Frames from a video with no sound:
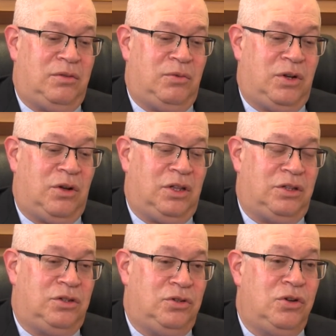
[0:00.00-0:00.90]
we call
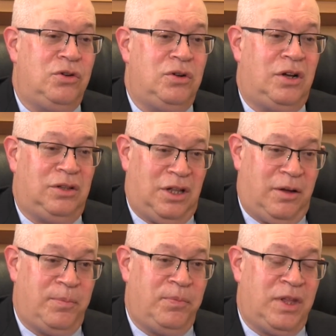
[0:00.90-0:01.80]
it Tikkun
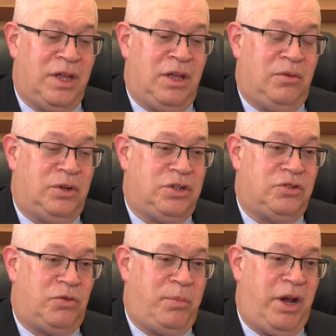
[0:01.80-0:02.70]
Olam, which
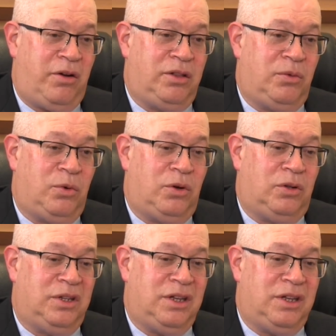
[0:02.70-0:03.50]
is repairing the world.